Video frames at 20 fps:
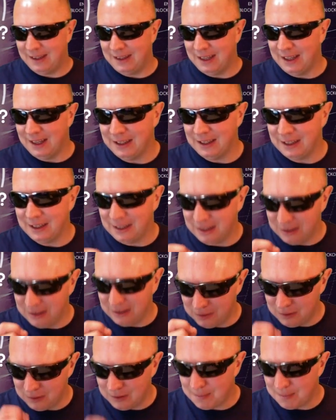the
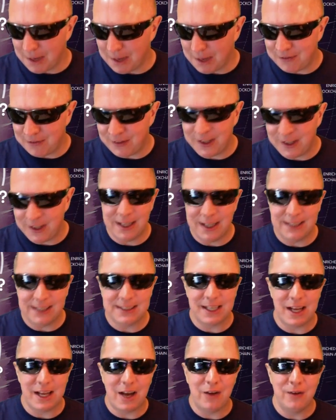main thing you need
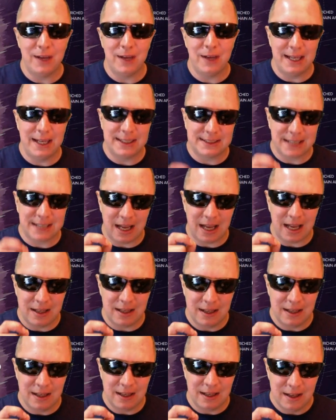to know is
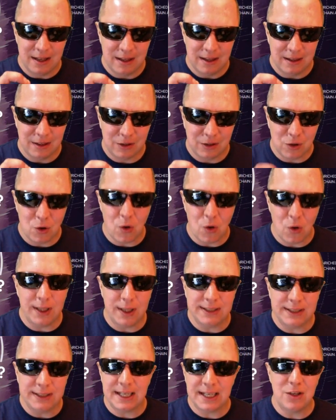that the
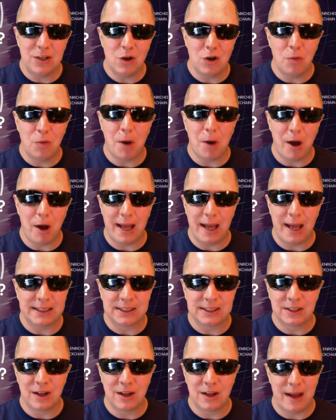coins in your
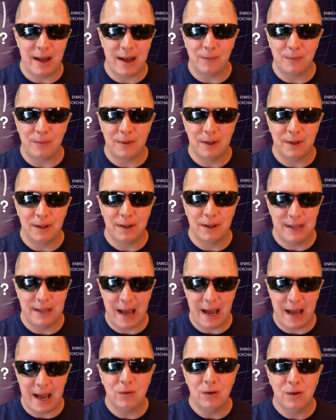Binance account
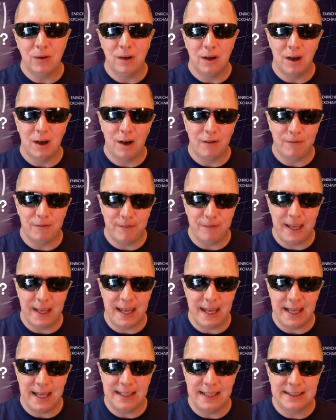now are
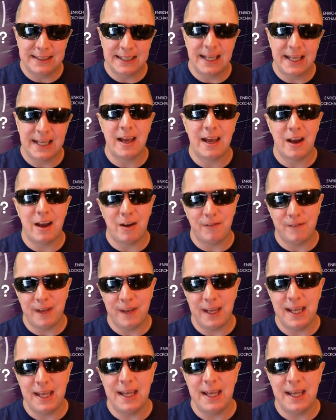VET. They are
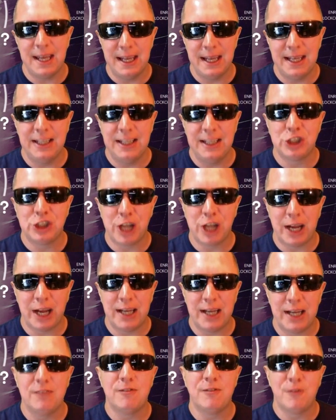
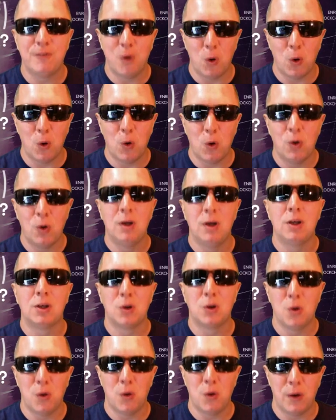VeChain 4
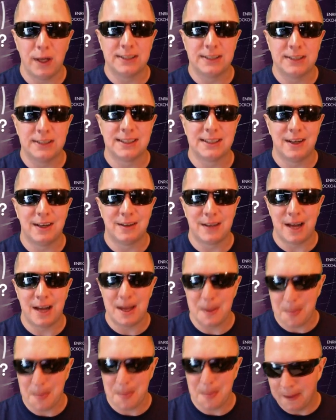coins,
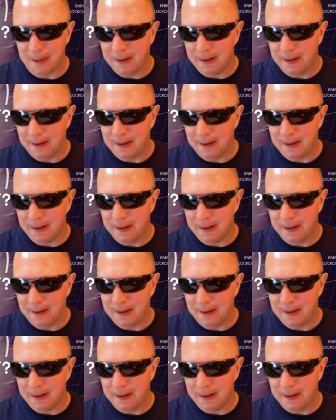okay?